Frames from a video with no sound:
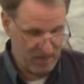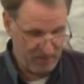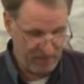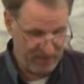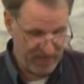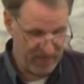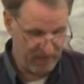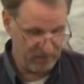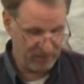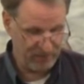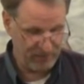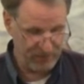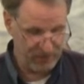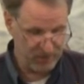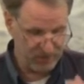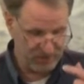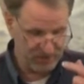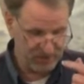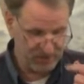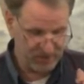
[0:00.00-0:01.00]
But he
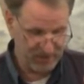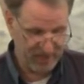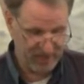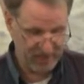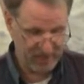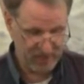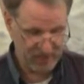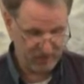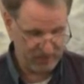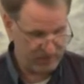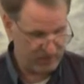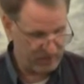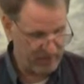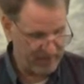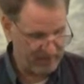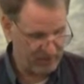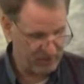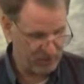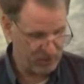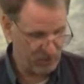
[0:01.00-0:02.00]
refused and said unto his
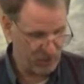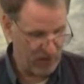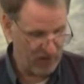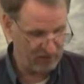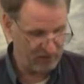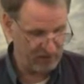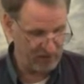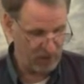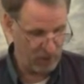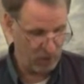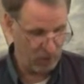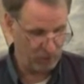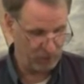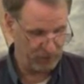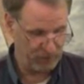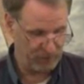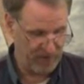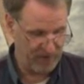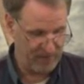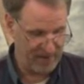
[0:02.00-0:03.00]
master's wife,
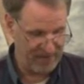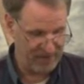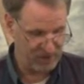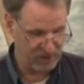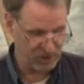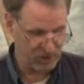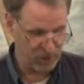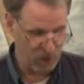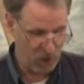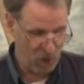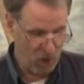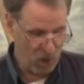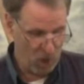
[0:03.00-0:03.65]
behold, my master